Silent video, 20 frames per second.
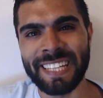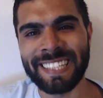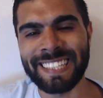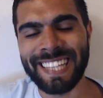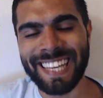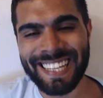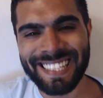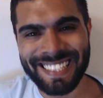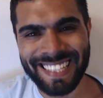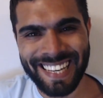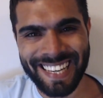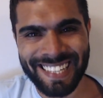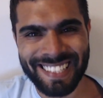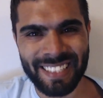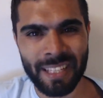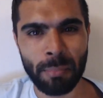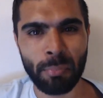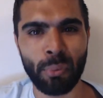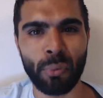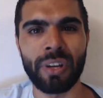This is
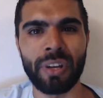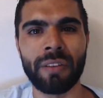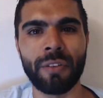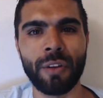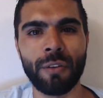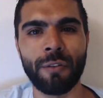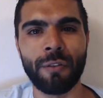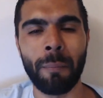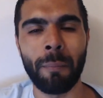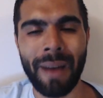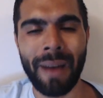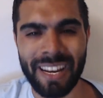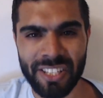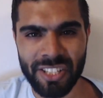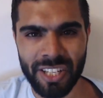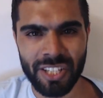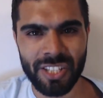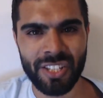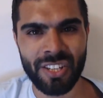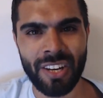the preview for
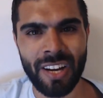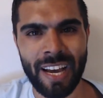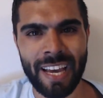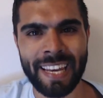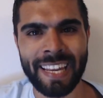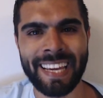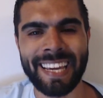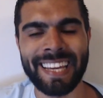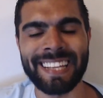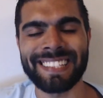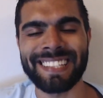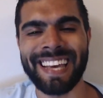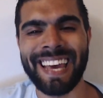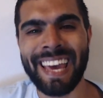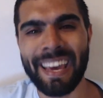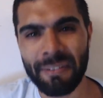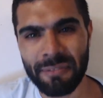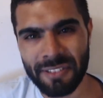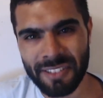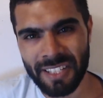Manchester United against
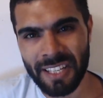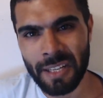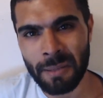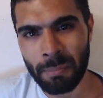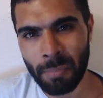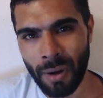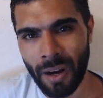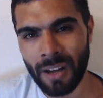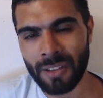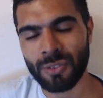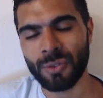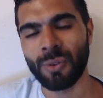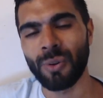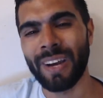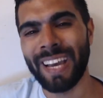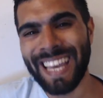FC Basel